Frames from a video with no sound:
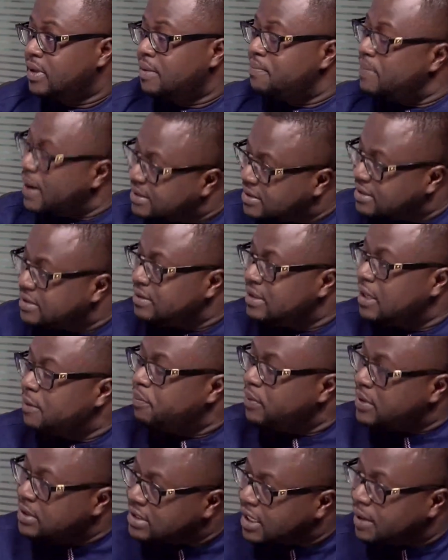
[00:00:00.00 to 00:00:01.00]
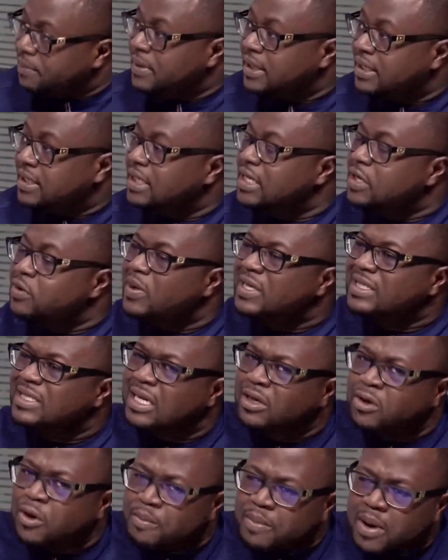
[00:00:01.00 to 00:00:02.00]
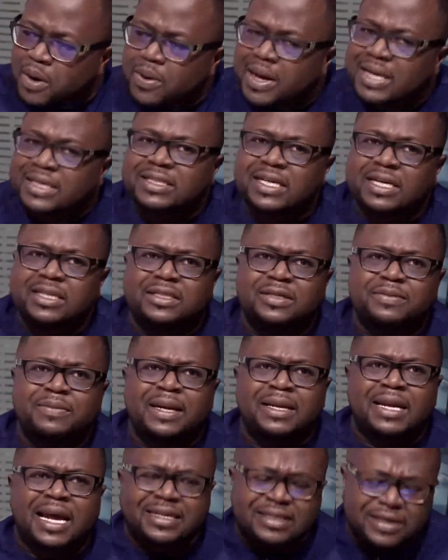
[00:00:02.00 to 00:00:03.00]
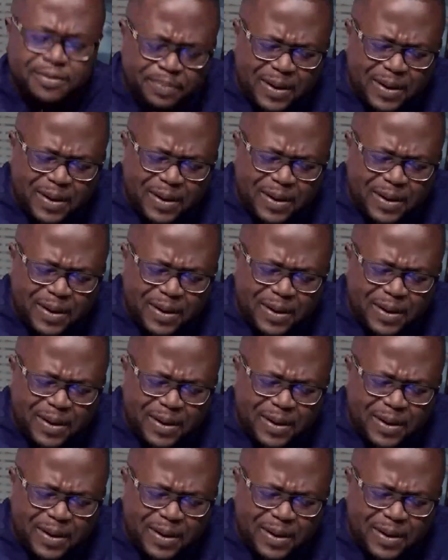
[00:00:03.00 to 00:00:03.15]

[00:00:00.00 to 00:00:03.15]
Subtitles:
But the point I'm making, he was the number one gentleman at the